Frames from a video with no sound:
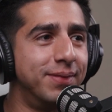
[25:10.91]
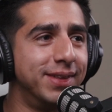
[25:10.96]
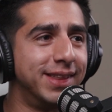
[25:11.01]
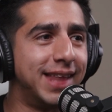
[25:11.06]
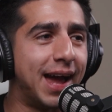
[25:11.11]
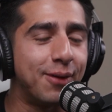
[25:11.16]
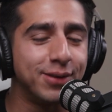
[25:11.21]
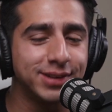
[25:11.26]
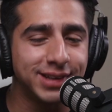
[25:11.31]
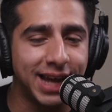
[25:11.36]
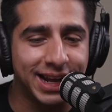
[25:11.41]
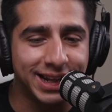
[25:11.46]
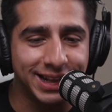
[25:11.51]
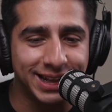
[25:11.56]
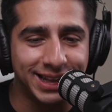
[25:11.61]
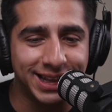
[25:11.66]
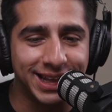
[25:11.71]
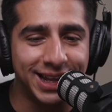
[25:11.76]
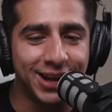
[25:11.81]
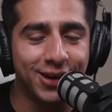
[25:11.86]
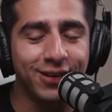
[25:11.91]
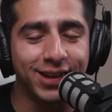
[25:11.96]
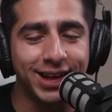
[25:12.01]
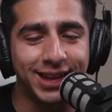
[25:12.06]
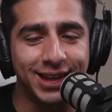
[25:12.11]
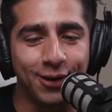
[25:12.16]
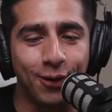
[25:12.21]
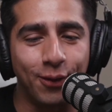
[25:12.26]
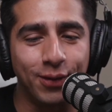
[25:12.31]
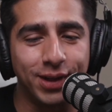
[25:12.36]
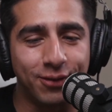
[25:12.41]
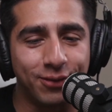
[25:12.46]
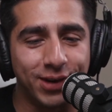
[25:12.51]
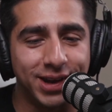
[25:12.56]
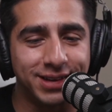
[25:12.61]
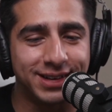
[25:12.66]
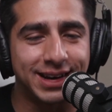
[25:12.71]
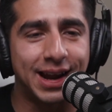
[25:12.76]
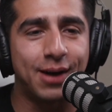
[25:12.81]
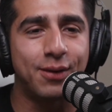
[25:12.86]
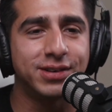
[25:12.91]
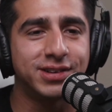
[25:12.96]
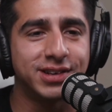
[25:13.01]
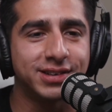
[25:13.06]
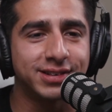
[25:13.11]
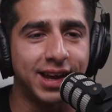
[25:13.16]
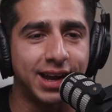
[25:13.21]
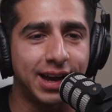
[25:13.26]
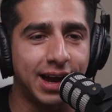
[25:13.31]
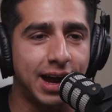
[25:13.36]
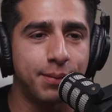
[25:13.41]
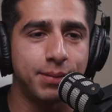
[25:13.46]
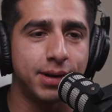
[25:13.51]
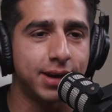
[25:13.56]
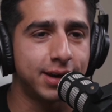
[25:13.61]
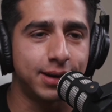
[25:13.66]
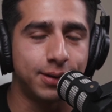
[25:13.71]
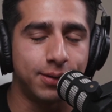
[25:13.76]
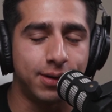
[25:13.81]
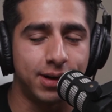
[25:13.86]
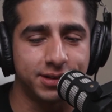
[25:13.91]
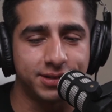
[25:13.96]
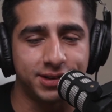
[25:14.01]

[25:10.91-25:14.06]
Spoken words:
That was like literally the only reason I would just like, I'm not going to watch